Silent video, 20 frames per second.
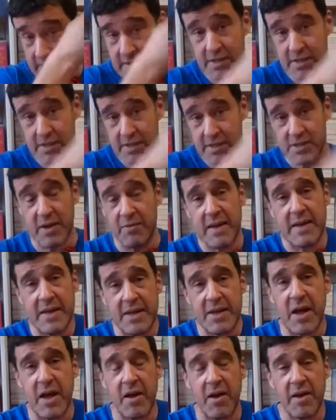finish, I
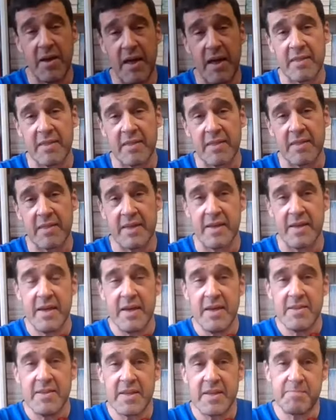really, you know, I think
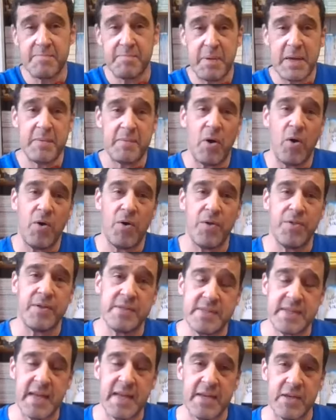the
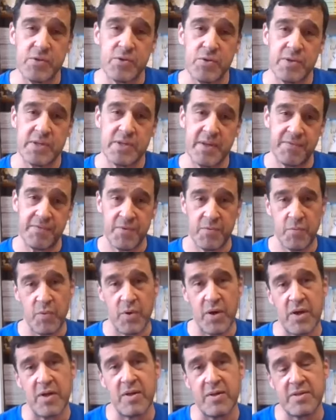authors take you to a
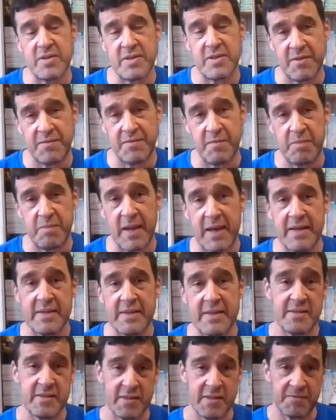different world, to different
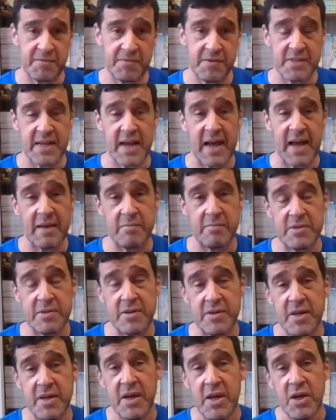places, different times,
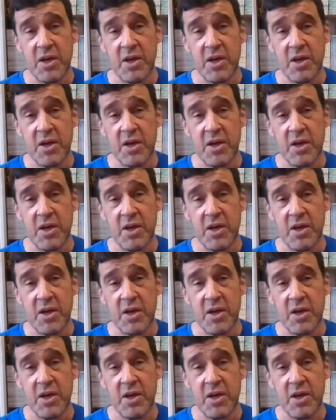and